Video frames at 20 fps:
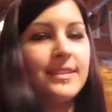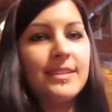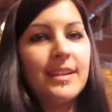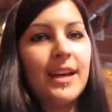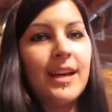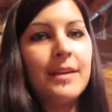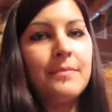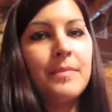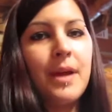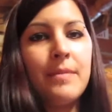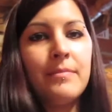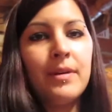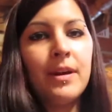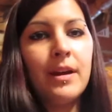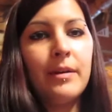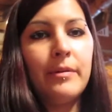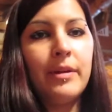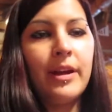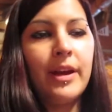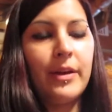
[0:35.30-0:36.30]
time my
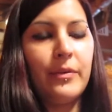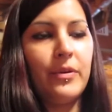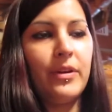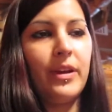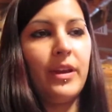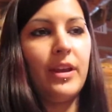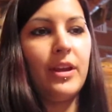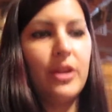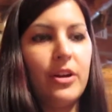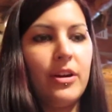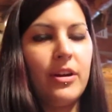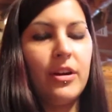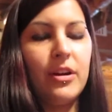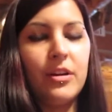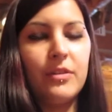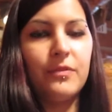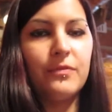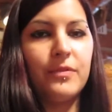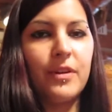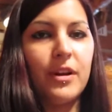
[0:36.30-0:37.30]
mom and I were here,
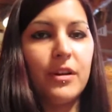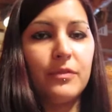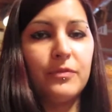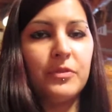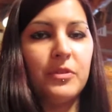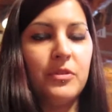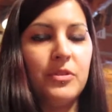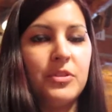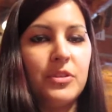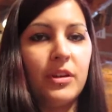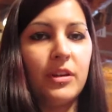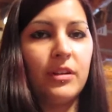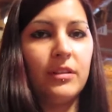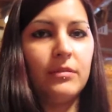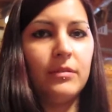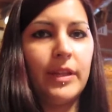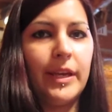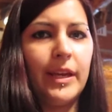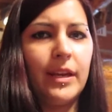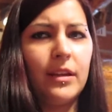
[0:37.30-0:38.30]
her, our food took
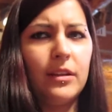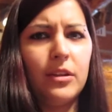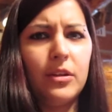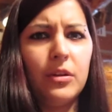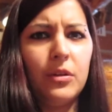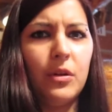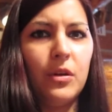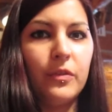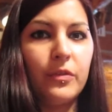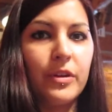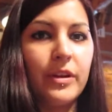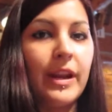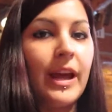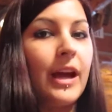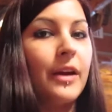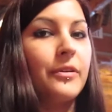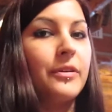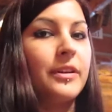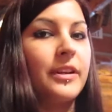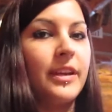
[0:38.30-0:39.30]
like a little over an
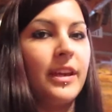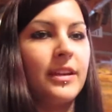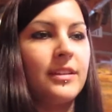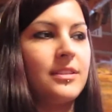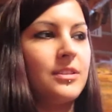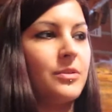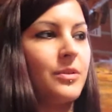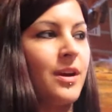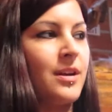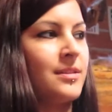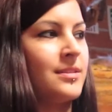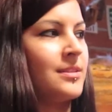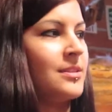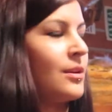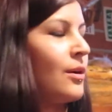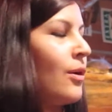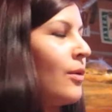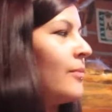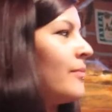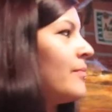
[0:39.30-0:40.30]
hour to get to us, so.